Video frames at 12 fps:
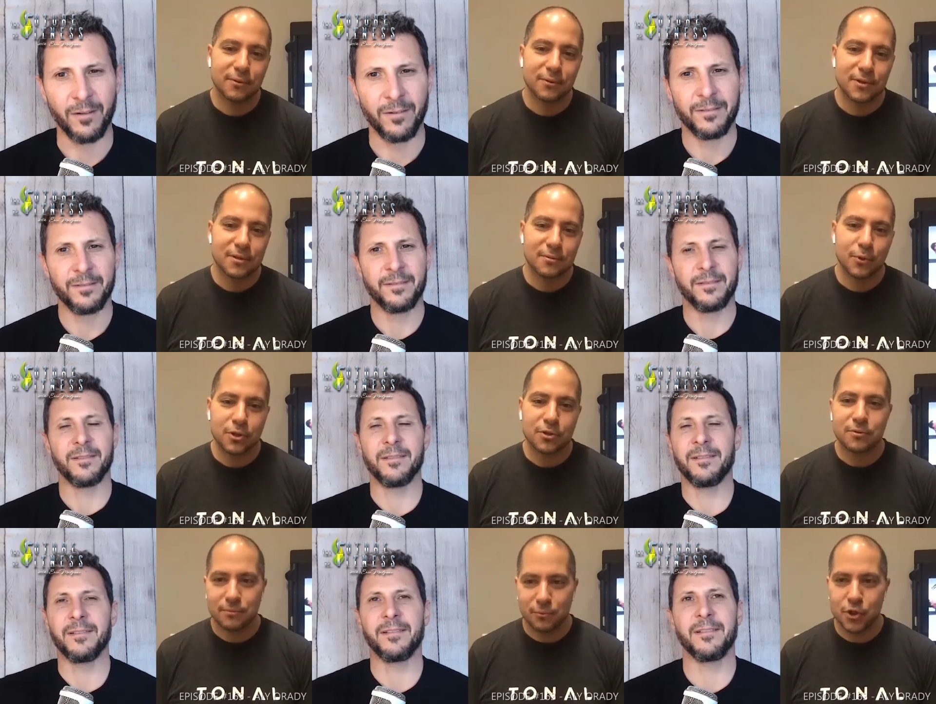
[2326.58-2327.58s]
Speaker 1: Wow.
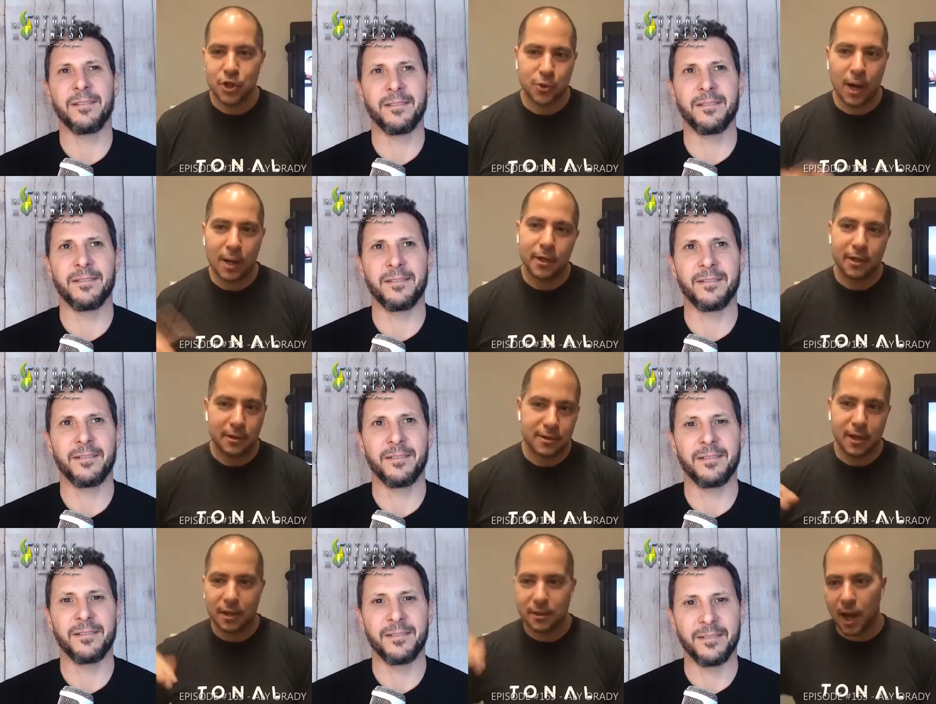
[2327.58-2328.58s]
Which which is quite a
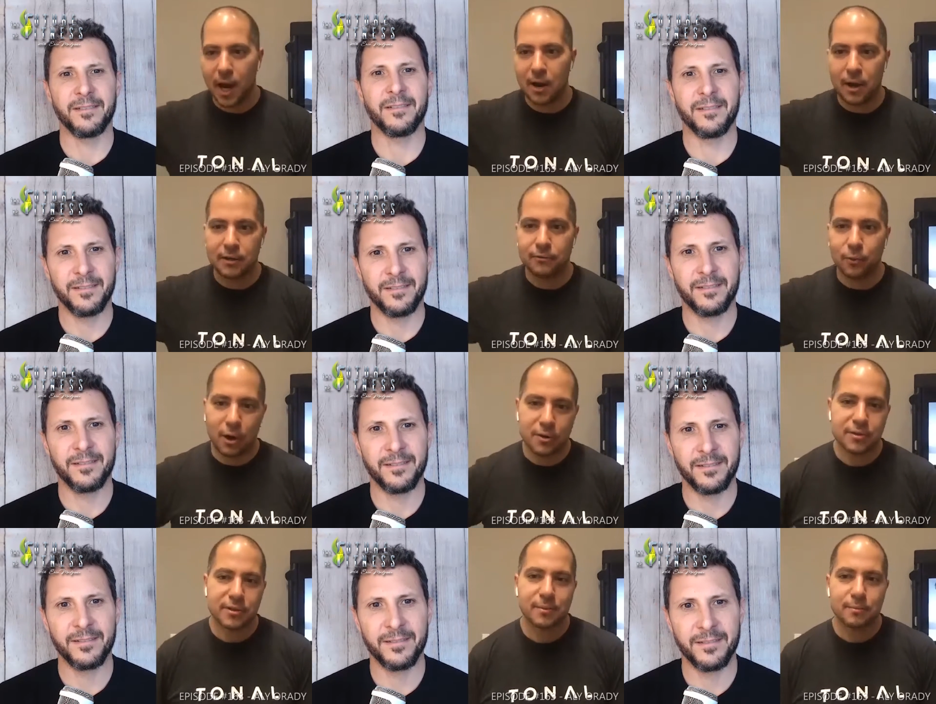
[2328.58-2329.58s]
bit. It's on the higher end
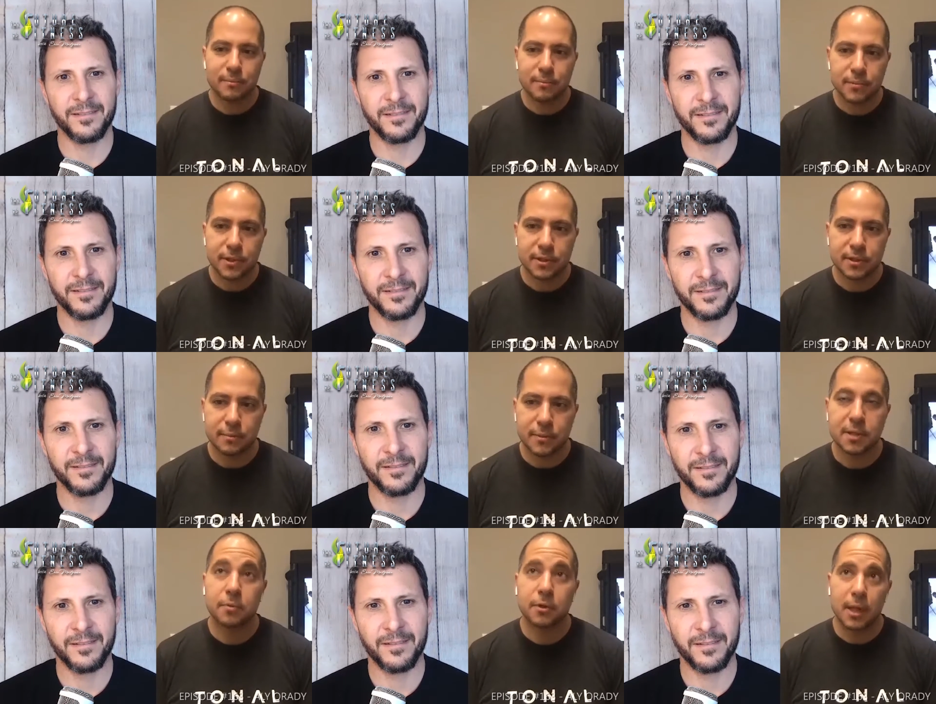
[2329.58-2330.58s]
of what our system
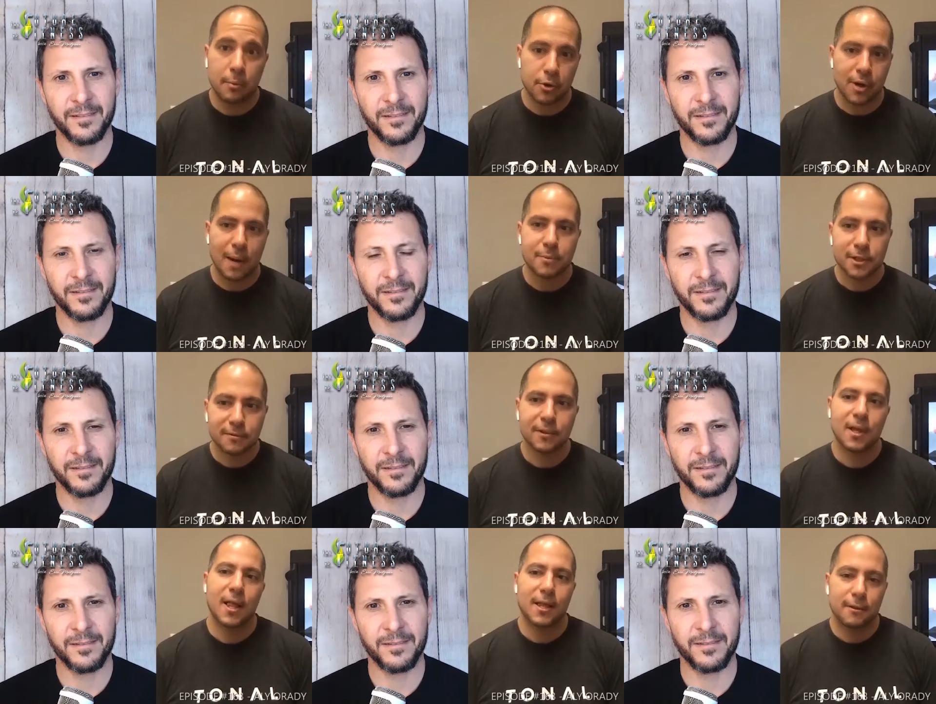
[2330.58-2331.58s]
system typically
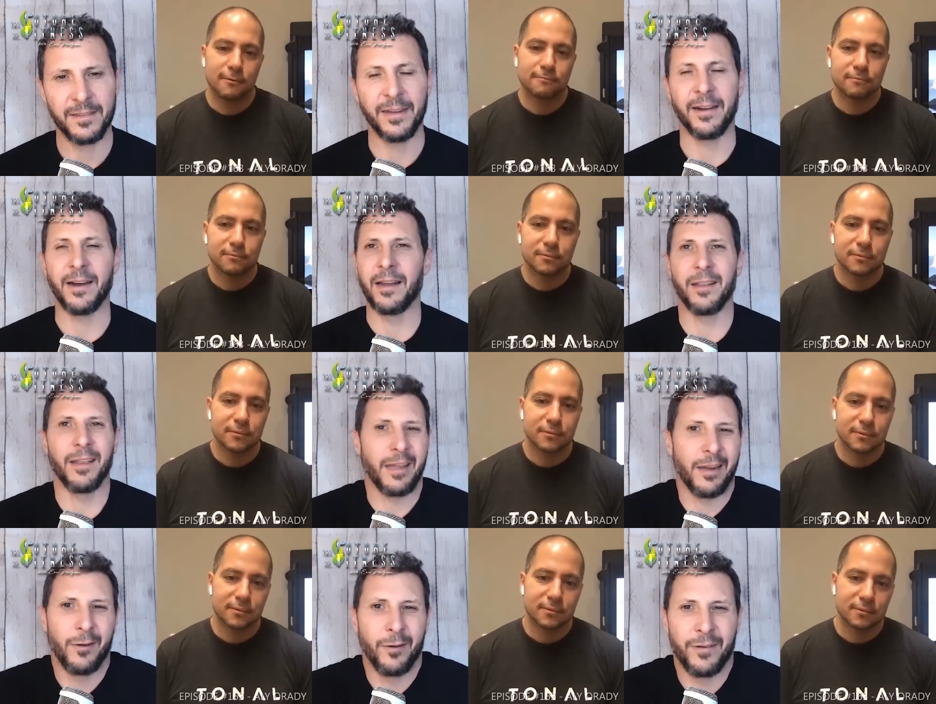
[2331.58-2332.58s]
prescribes.
Speaker 2: Yeah,
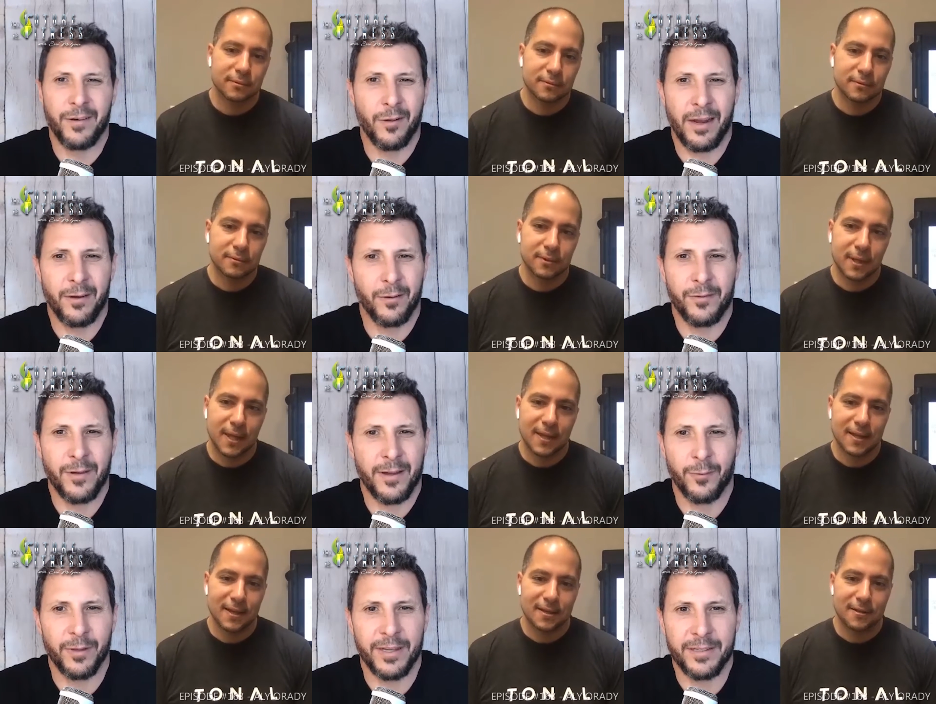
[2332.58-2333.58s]
I like I don't even know I
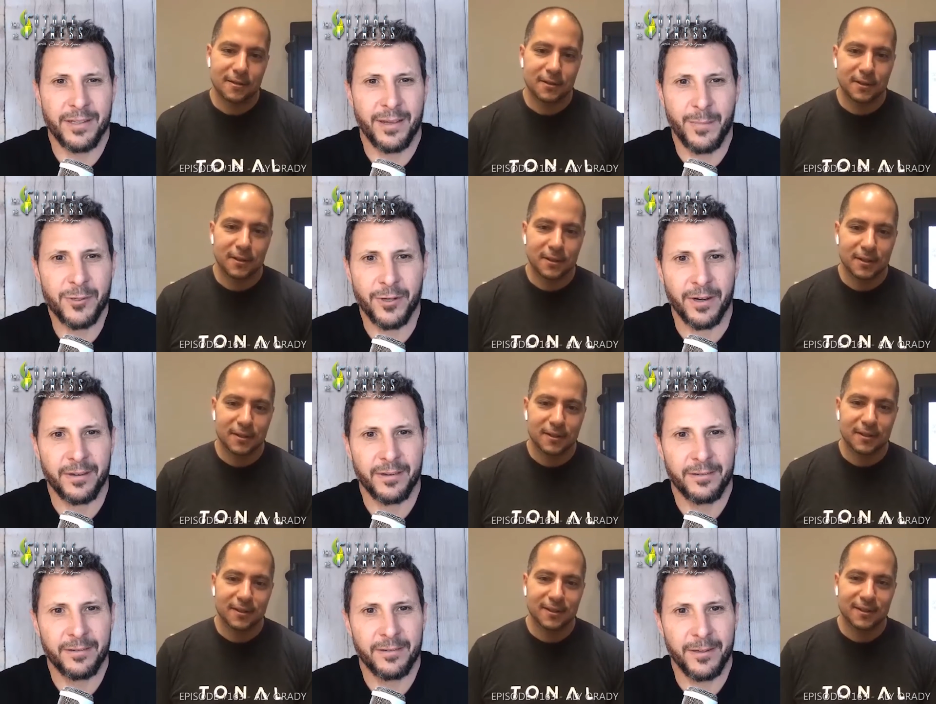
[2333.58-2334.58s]
don't even know how to relate to that
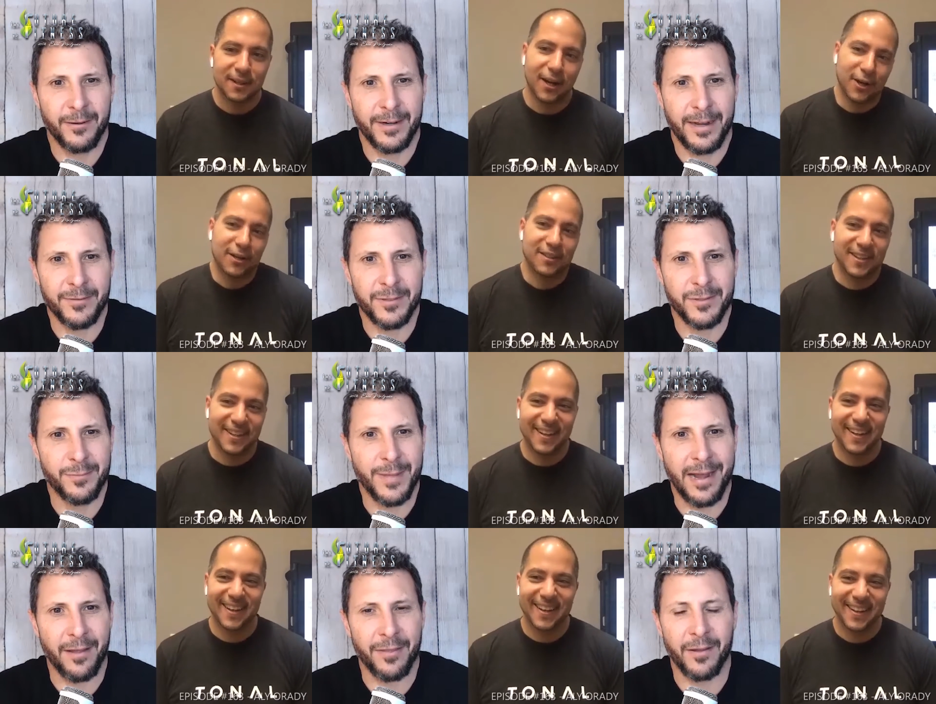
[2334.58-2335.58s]
metric. You know, okay.
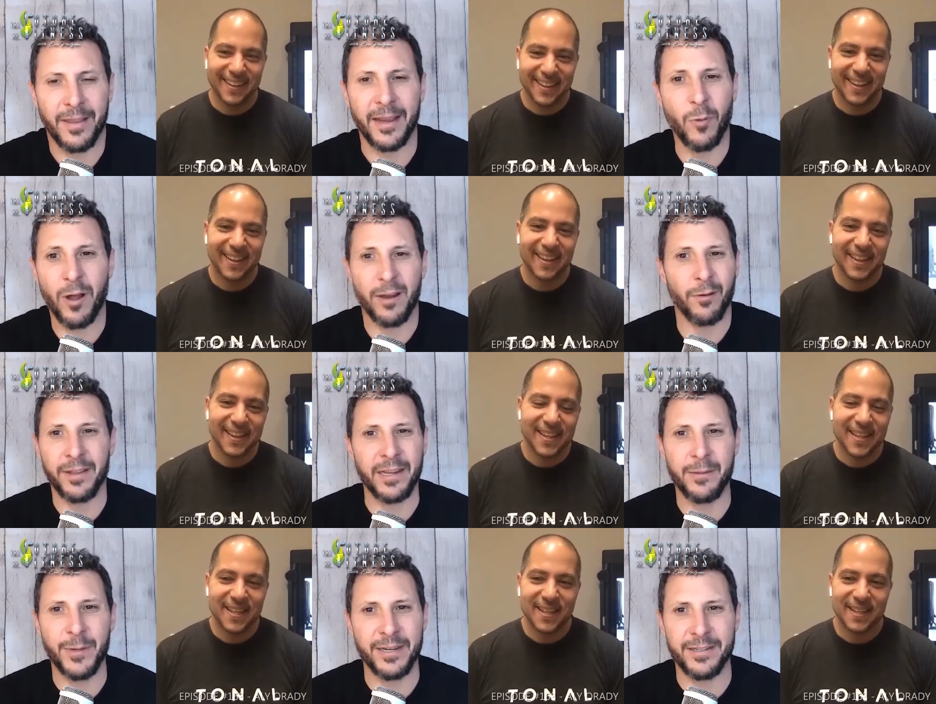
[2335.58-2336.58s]
I'm like,
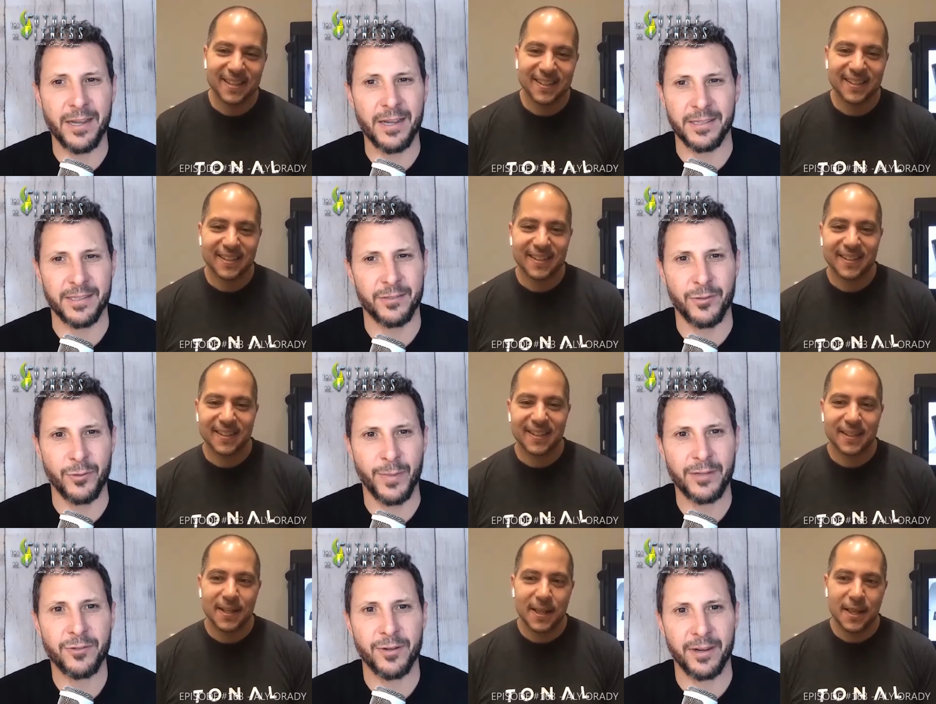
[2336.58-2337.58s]
well, I don't think anybody does.
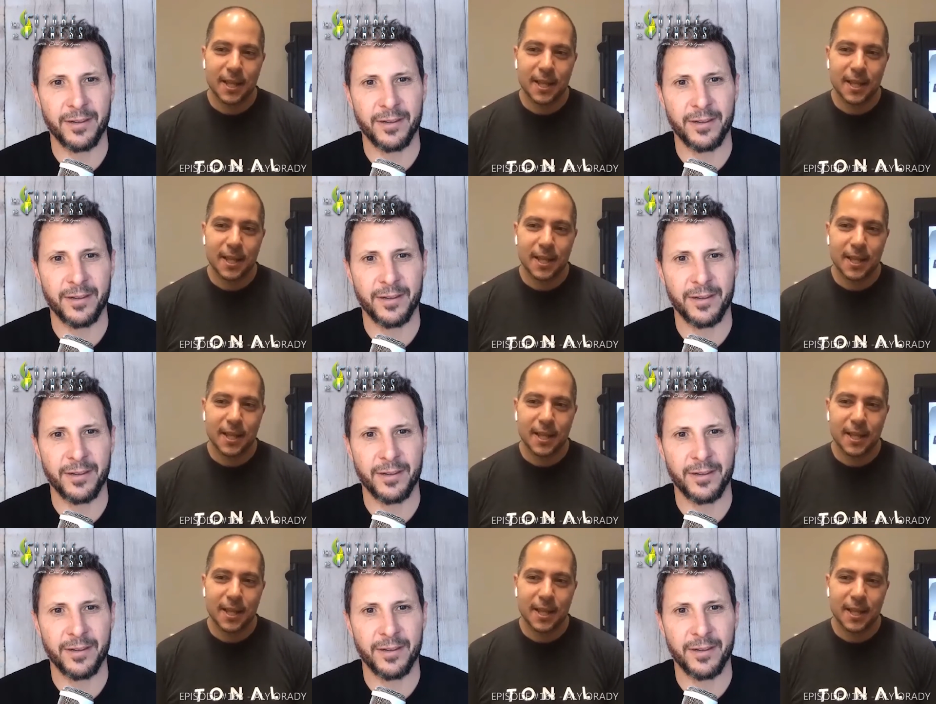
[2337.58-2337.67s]
It's a new